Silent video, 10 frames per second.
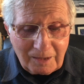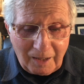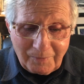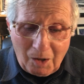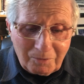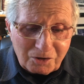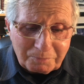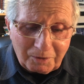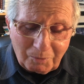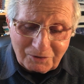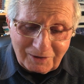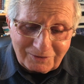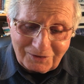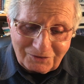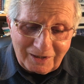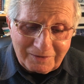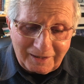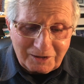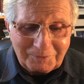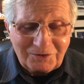And the Holy Spirit wants us to see
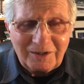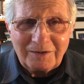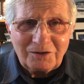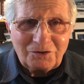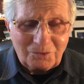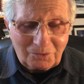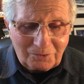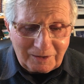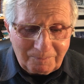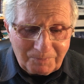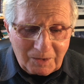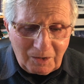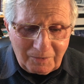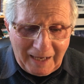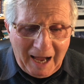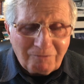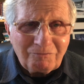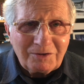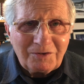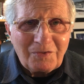that as we see this story.
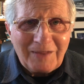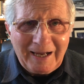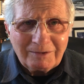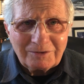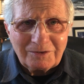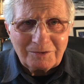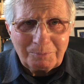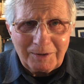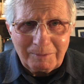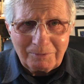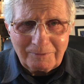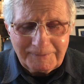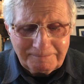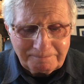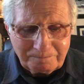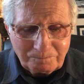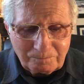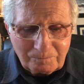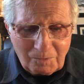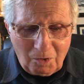Hundreds of thousands of people
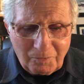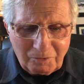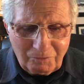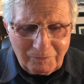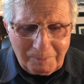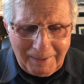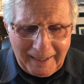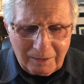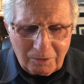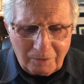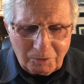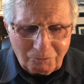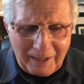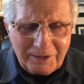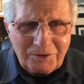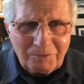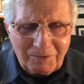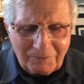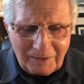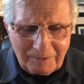on the riverbank of a raging
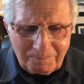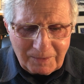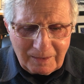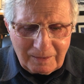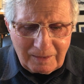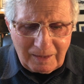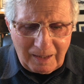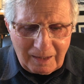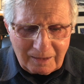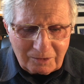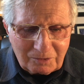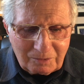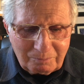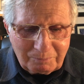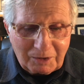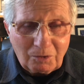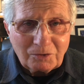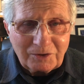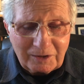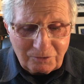river, but
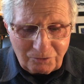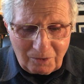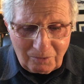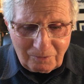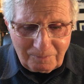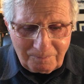God's in control.